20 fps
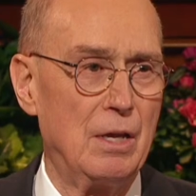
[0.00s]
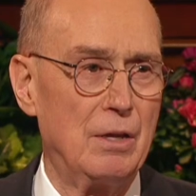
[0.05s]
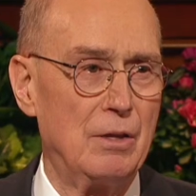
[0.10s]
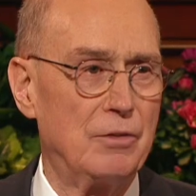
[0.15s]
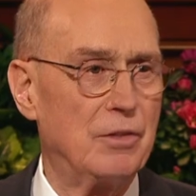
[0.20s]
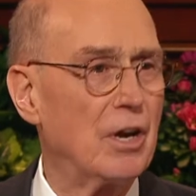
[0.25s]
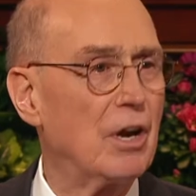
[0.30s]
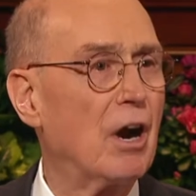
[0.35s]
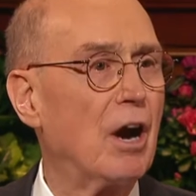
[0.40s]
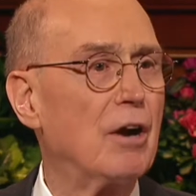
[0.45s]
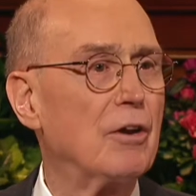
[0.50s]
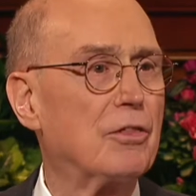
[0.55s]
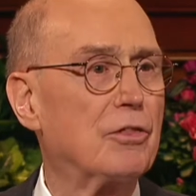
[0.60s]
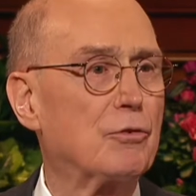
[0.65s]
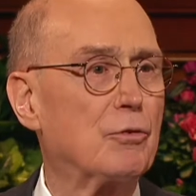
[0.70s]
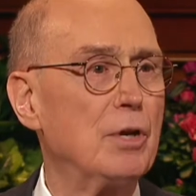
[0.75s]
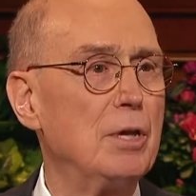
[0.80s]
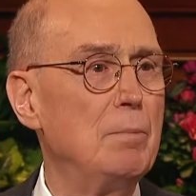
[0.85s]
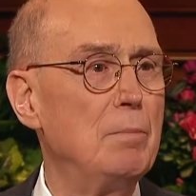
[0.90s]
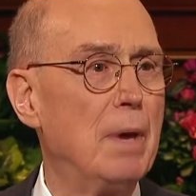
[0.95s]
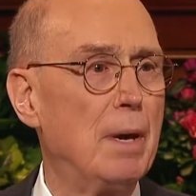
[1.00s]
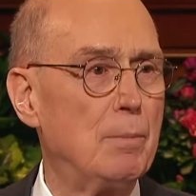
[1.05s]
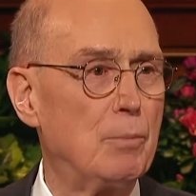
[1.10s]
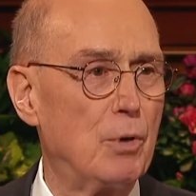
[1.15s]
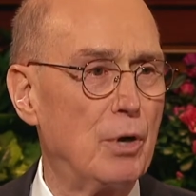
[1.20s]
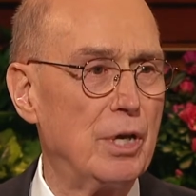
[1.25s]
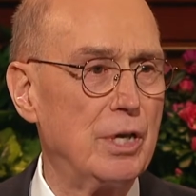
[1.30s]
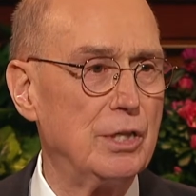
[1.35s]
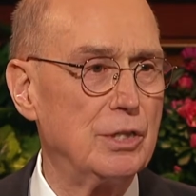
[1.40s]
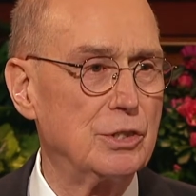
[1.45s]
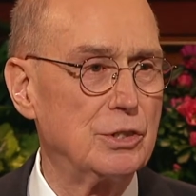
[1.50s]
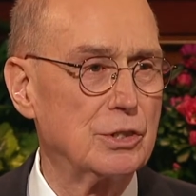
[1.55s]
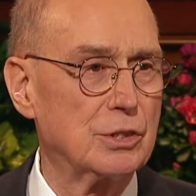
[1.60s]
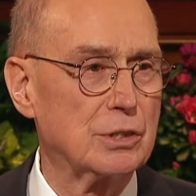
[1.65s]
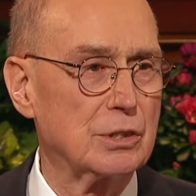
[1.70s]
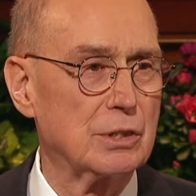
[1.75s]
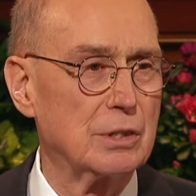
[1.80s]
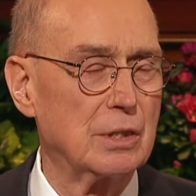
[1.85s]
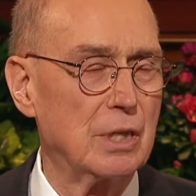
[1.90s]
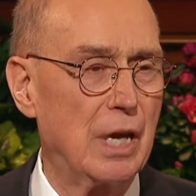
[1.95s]
There are three
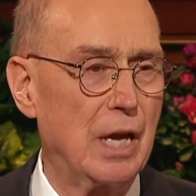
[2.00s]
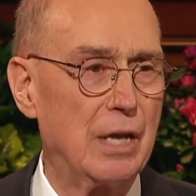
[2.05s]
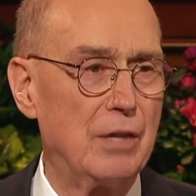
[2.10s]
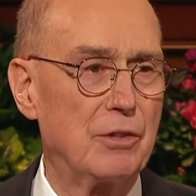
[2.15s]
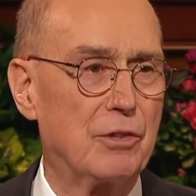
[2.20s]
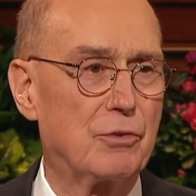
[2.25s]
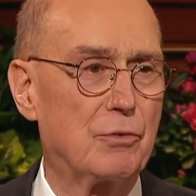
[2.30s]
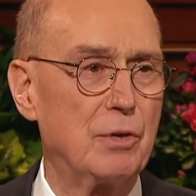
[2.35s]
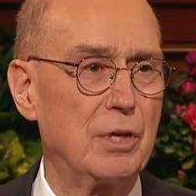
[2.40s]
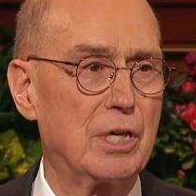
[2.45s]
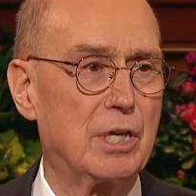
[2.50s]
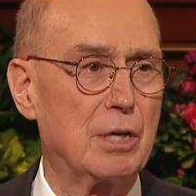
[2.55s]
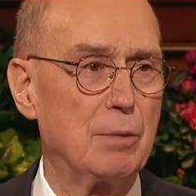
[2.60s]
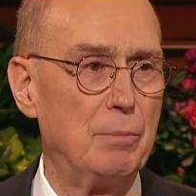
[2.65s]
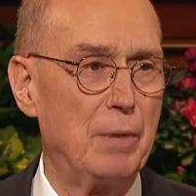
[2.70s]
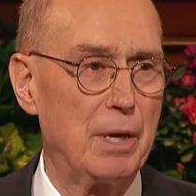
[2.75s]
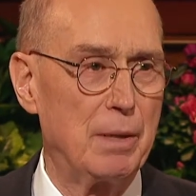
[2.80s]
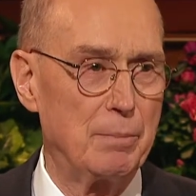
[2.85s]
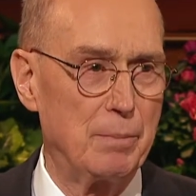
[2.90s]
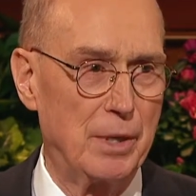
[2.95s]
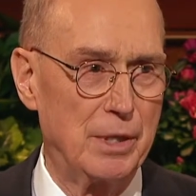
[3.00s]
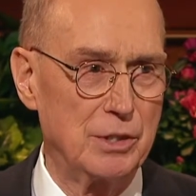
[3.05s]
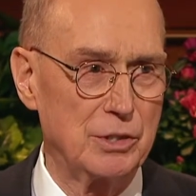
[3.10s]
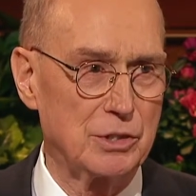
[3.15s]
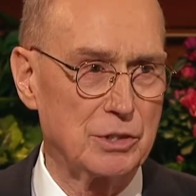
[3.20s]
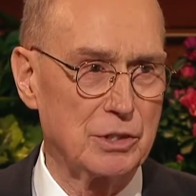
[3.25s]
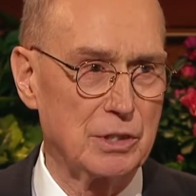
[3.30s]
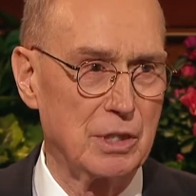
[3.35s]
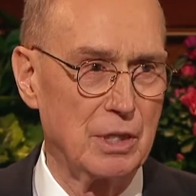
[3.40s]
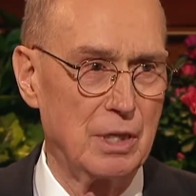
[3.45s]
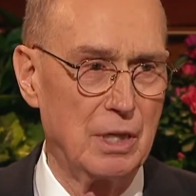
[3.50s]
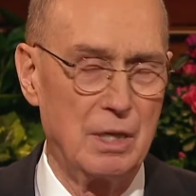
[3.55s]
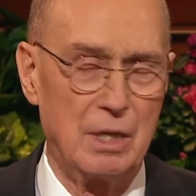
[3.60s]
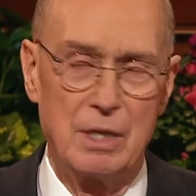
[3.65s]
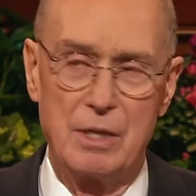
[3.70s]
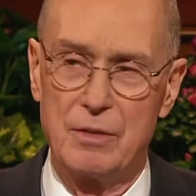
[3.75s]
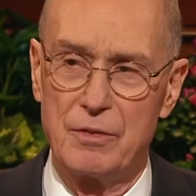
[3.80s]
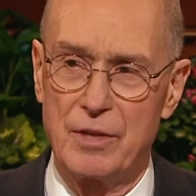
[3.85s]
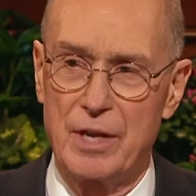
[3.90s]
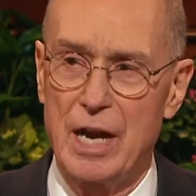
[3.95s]
memories and three commitments
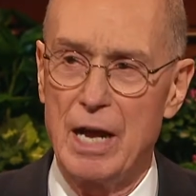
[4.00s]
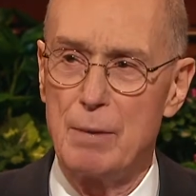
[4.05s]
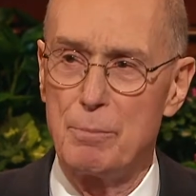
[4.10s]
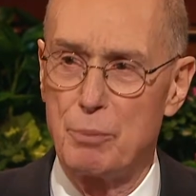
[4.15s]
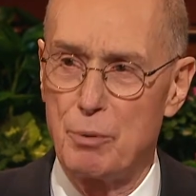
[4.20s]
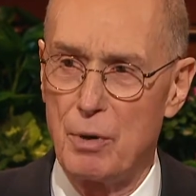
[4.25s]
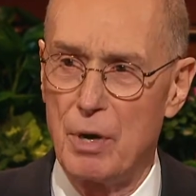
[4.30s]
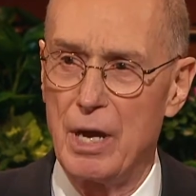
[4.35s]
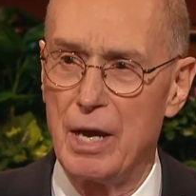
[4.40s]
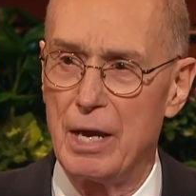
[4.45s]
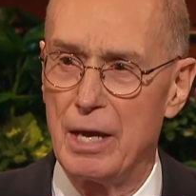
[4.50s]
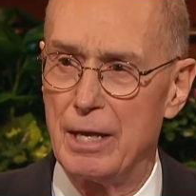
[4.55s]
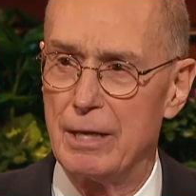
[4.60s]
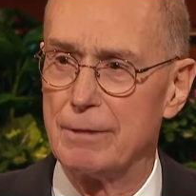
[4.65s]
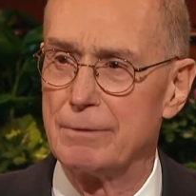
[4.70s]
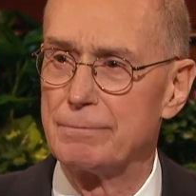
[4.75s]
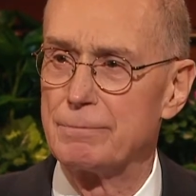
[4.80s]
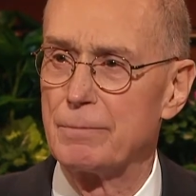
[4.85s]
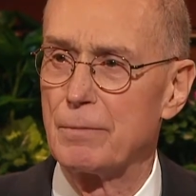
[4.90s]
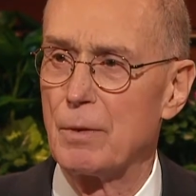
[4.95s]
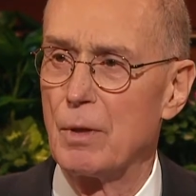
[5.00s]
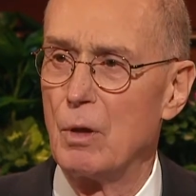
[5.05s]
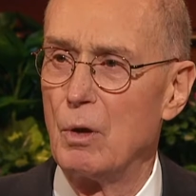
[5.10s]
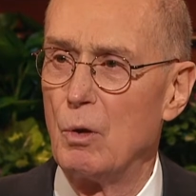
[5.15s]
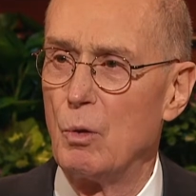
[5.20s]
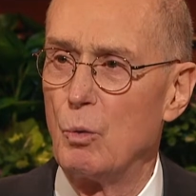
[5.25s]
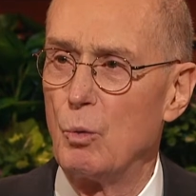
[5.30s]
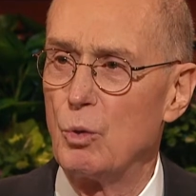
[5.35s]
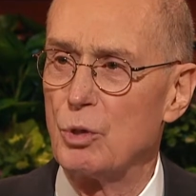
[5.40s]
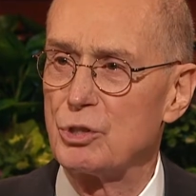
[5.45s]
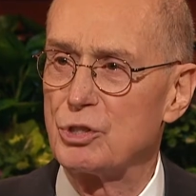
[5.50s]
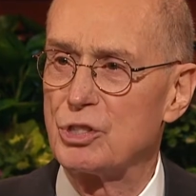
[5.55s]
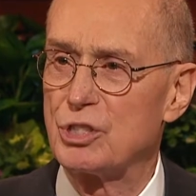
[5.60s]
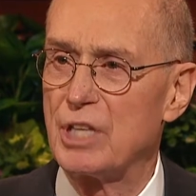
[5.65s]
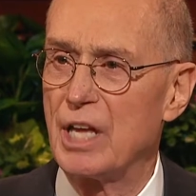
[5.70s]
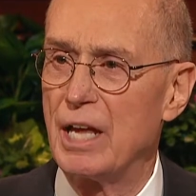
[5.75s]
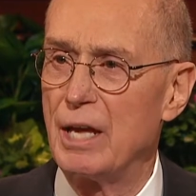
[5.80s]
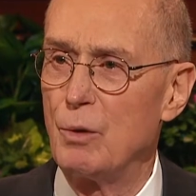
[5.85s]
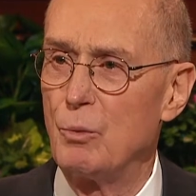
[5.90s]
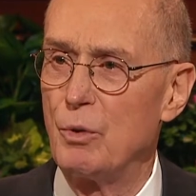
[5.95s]
that I pray will
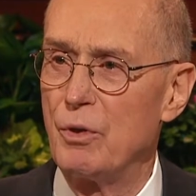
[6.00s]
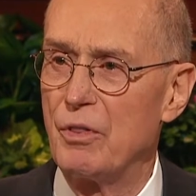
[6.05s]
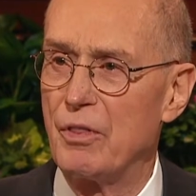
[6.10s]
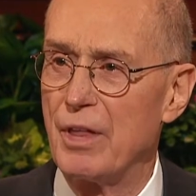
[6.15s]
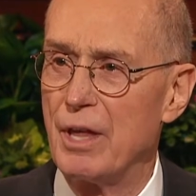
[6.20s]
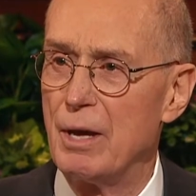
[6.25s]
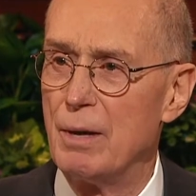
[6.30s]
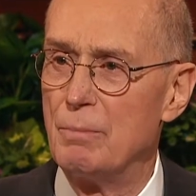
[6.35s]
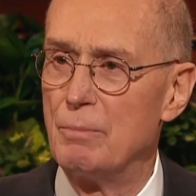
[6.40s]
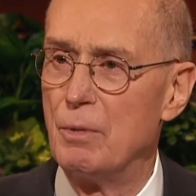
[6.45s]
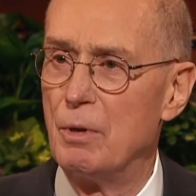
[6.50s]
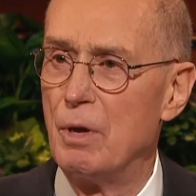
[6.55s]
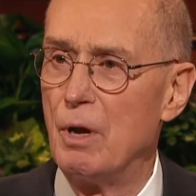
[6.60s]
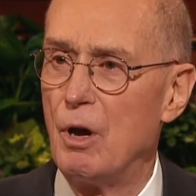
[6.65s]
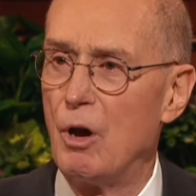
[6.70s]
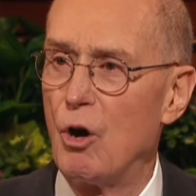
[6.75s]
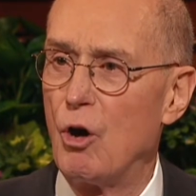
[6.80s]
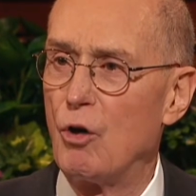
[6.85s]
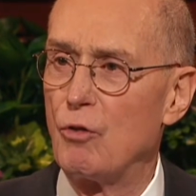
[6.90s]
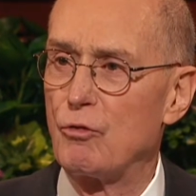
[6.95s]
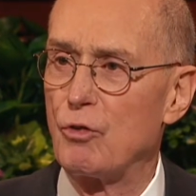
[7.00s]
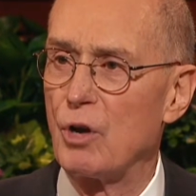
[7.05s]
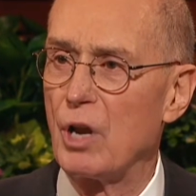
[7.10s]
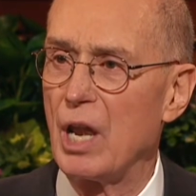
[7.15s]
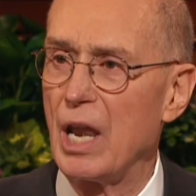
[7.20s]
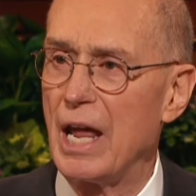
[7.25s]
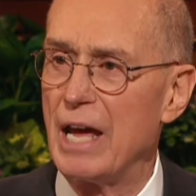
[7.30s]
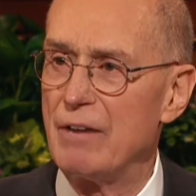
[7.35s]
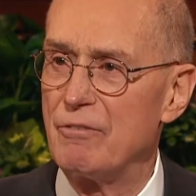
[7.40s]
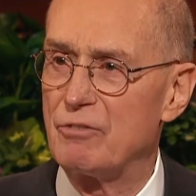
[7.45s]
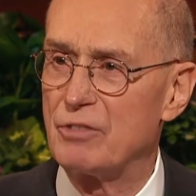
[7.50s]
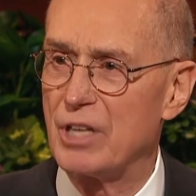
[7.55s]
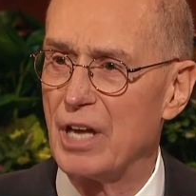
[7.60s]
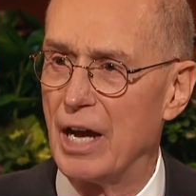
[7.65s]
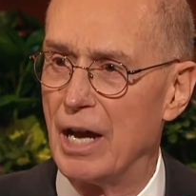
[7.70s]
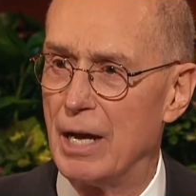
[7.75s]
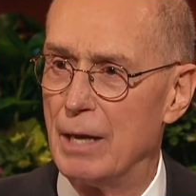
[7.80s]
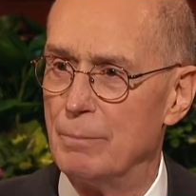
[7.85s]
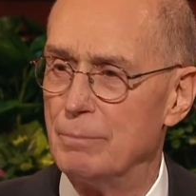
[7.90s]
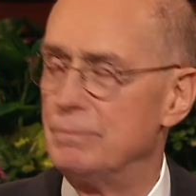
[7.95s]
stay with them over a
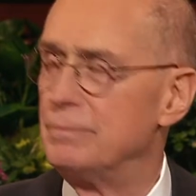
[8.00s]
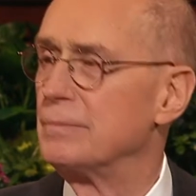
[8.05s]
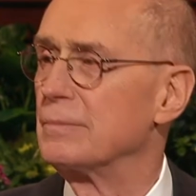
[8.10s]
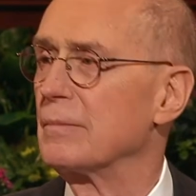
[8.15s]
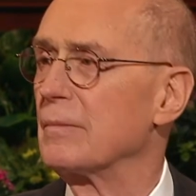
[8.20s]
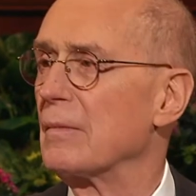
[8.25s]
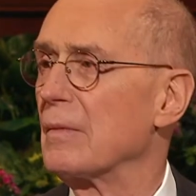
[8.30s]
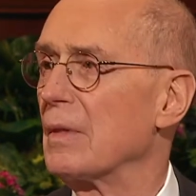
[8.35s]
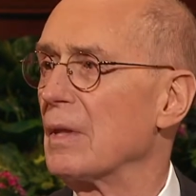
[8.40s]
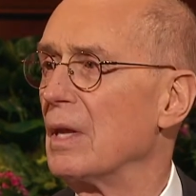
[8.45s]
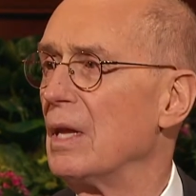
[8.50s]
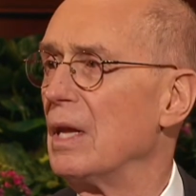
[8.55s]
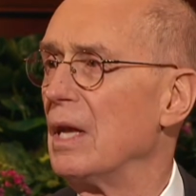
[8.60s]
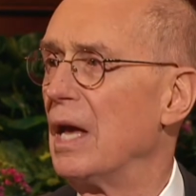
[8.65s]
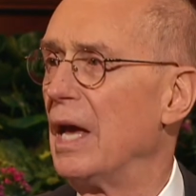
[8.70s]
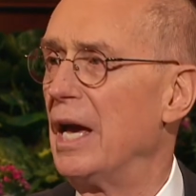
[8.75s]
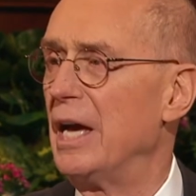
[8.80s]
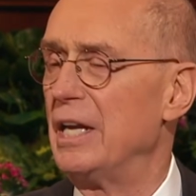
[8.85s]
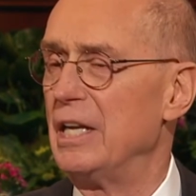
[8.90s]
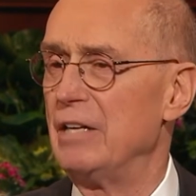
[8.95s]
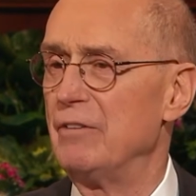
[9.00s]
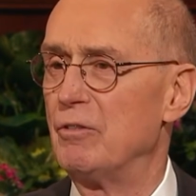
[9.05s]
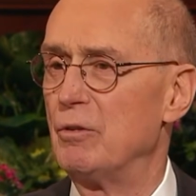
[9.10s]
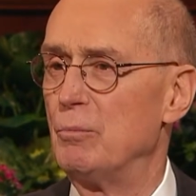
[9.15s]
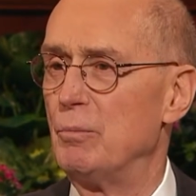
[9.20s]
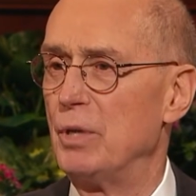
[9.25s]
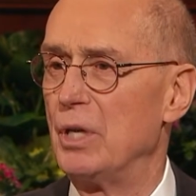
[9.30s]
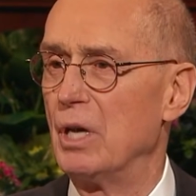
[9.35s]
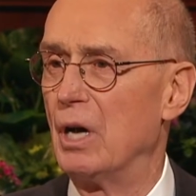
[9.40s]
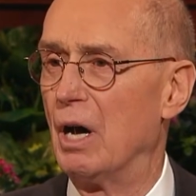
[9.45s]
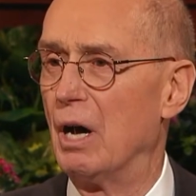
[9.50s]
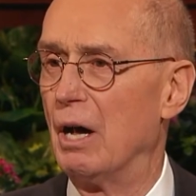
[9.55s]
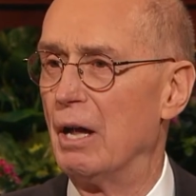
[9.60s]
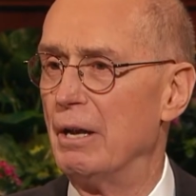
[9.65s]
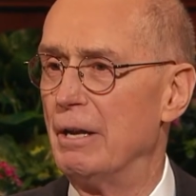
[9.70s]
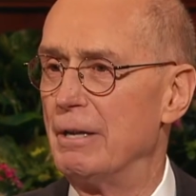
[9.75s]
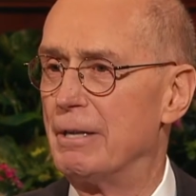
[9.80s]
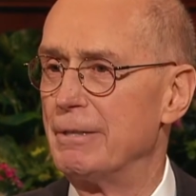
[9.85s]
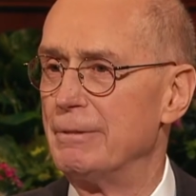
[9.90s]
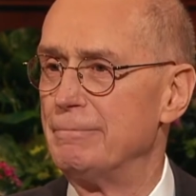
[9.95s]
lifetime and even
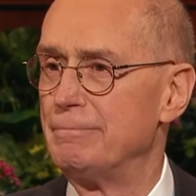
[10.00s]
beyond.